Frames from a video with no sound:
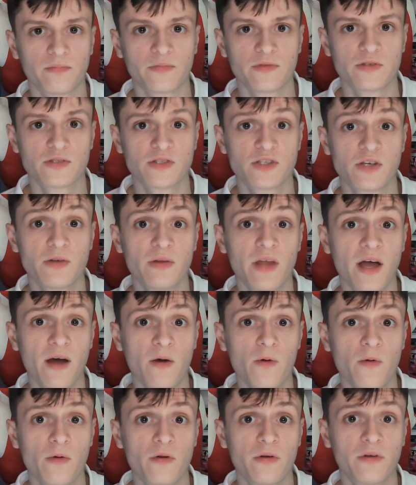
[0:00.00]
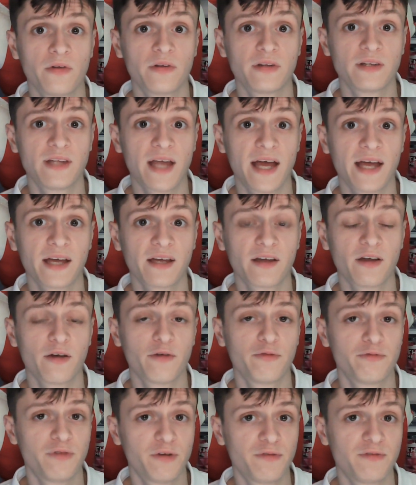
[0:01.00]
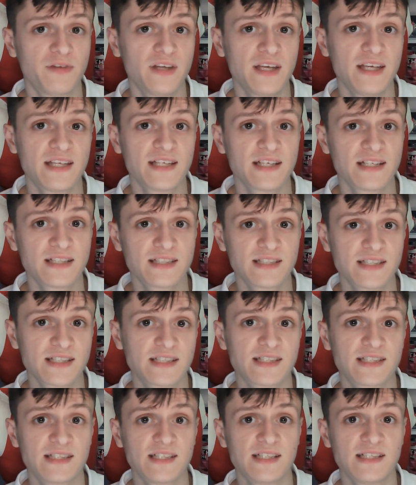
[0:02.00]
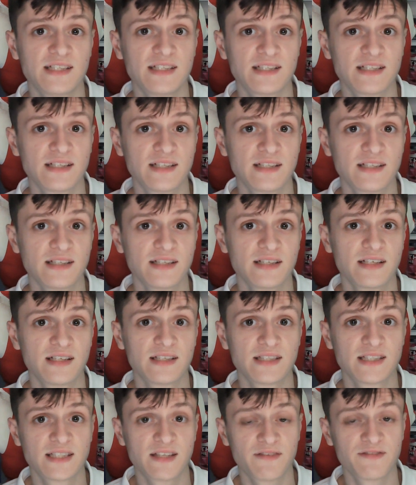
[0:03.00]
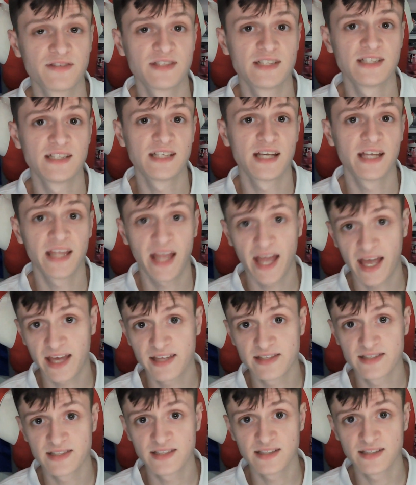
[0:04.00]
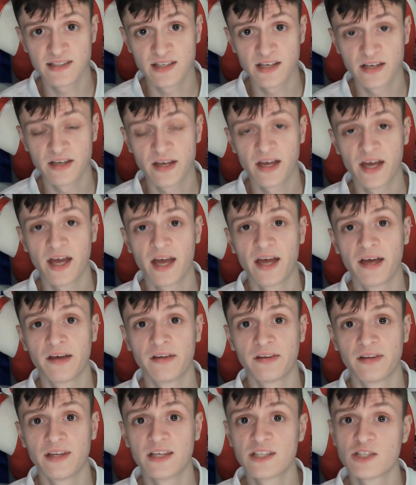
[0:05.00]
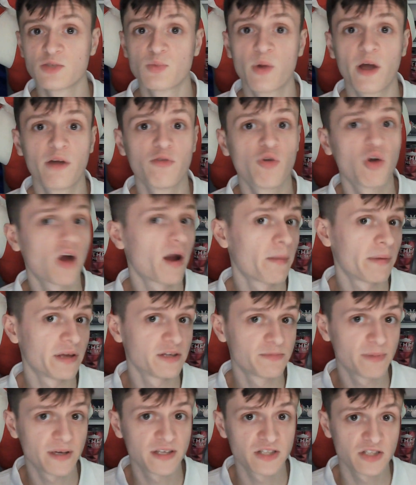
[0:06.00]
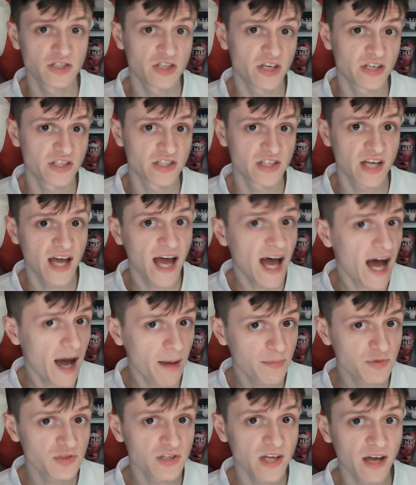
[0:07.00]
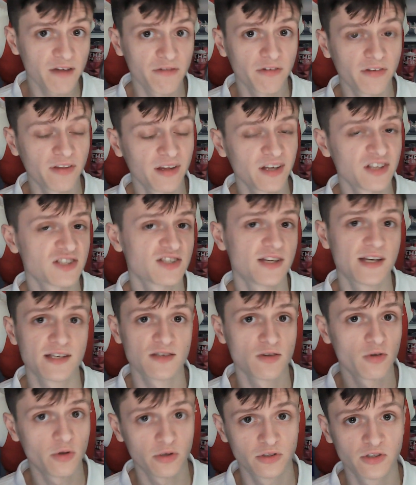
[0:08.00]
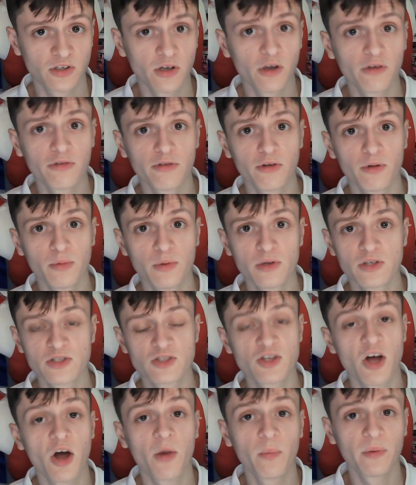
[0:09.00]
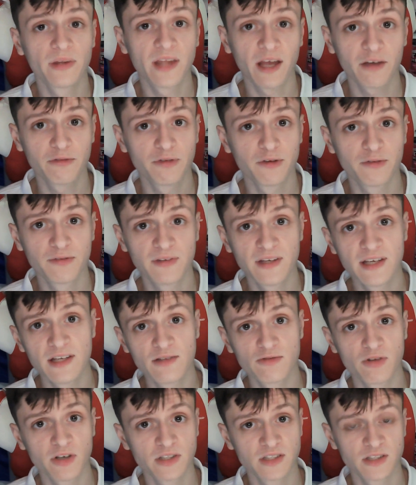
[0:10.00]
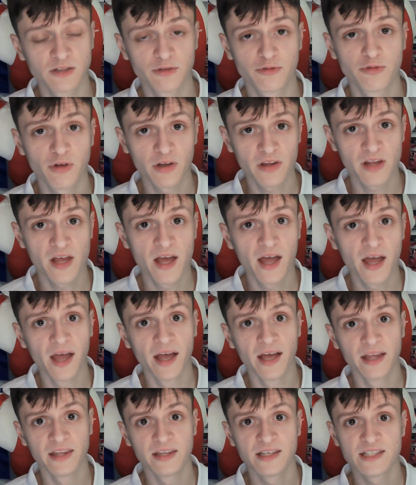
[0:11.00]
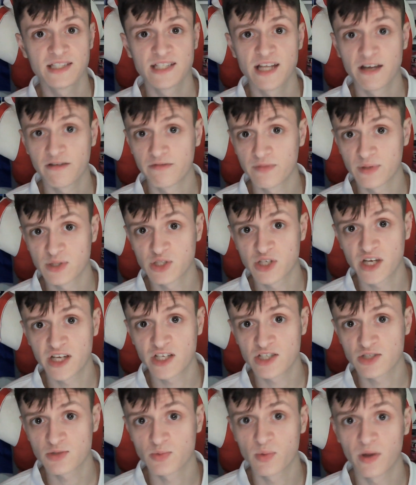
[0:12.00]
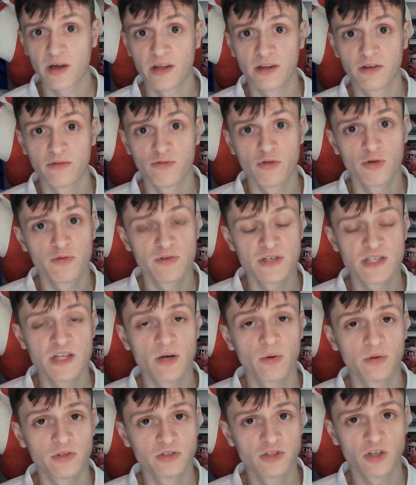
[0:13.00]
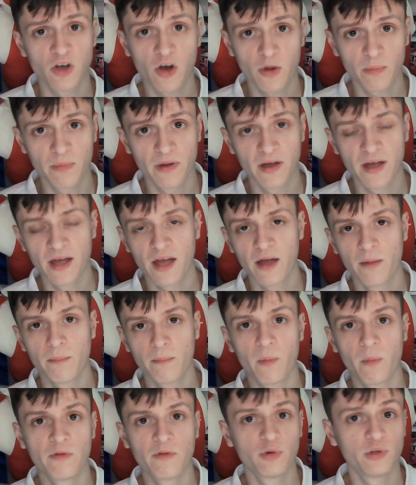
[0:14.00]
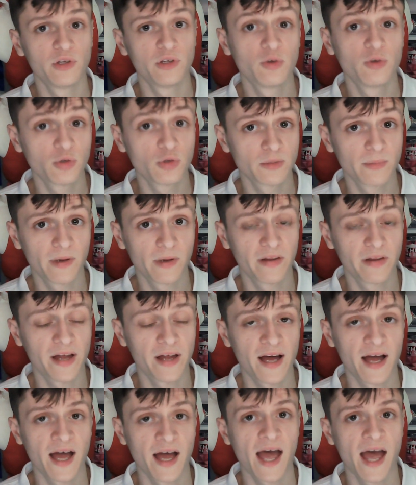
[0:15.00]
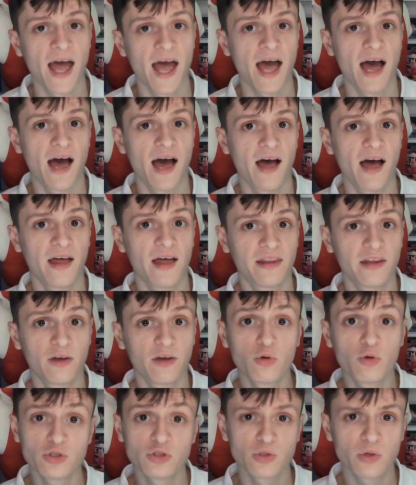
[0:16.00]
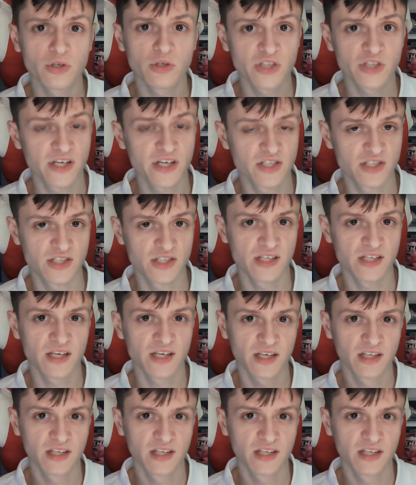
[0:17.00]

So now deck 15, 16, 17 and 18. This is where Royal Caribbean has basically changed absolutely everything, so there's a lot to go through. Starting with deck 15 right at the front, the Solarium has changed where the roof is now on top. but we've already talked about that. They also are changing.